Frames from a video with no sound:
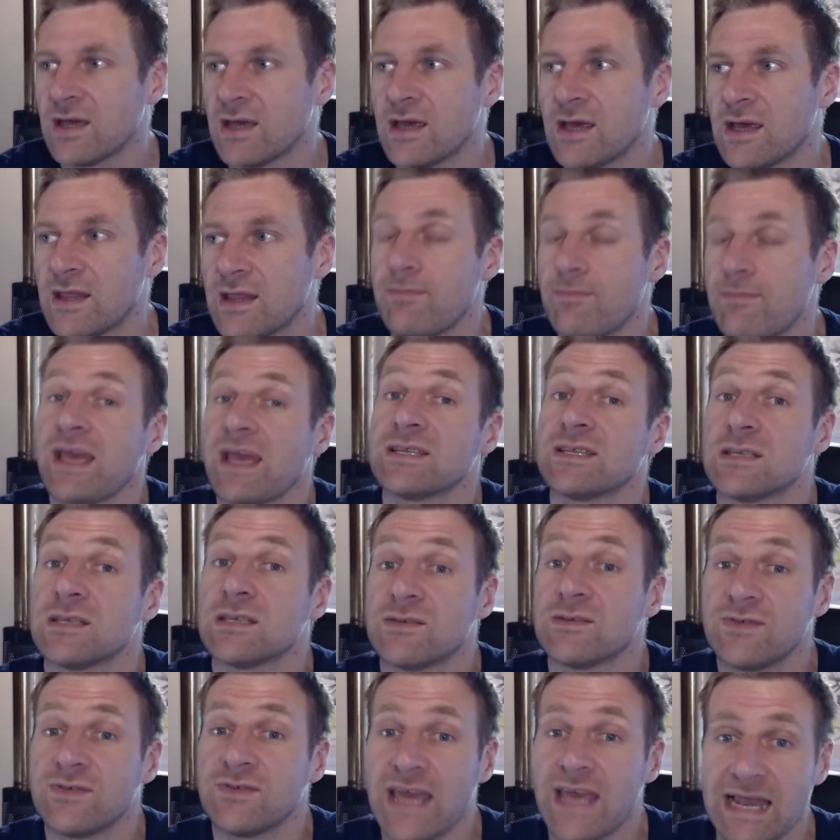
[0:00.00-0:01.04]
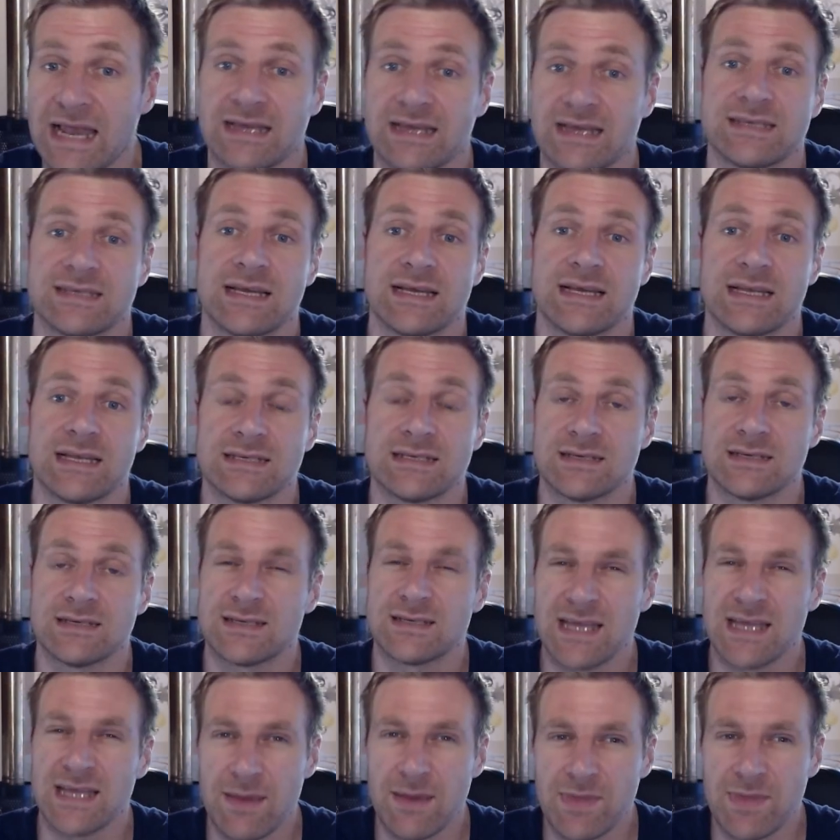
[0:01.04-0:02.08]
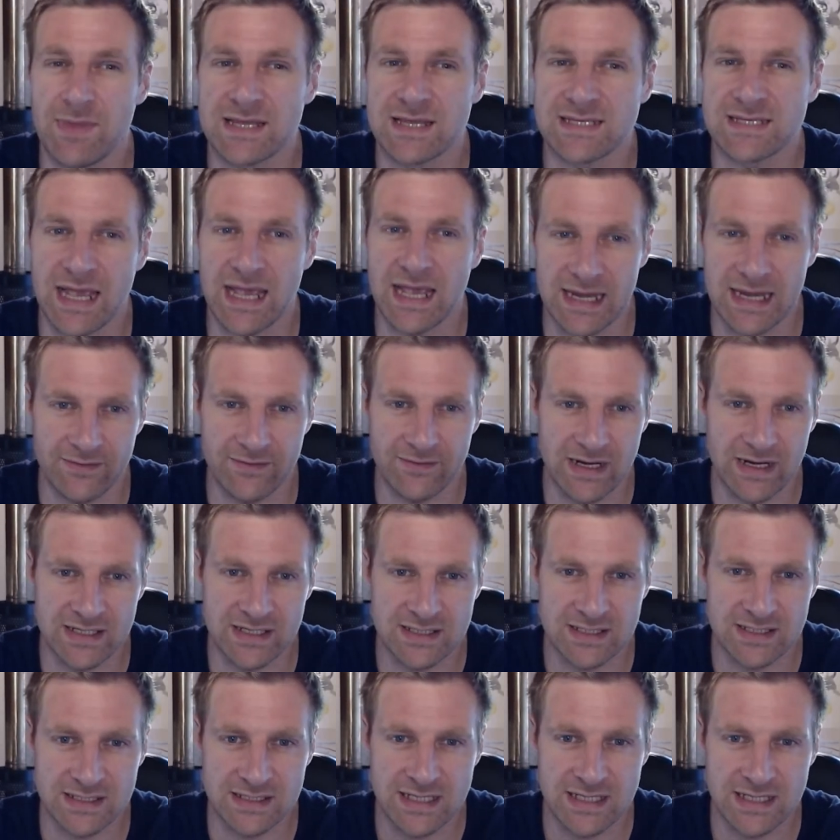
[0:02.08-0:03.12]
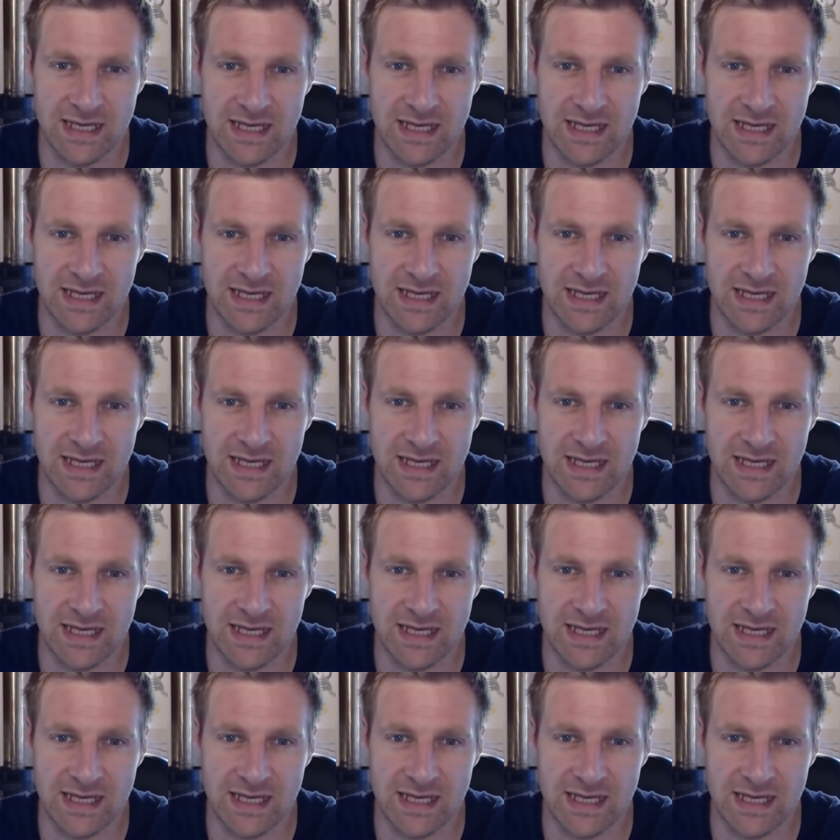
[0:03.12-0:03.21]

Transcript: the masses of galaxy clusters to get better scaling relations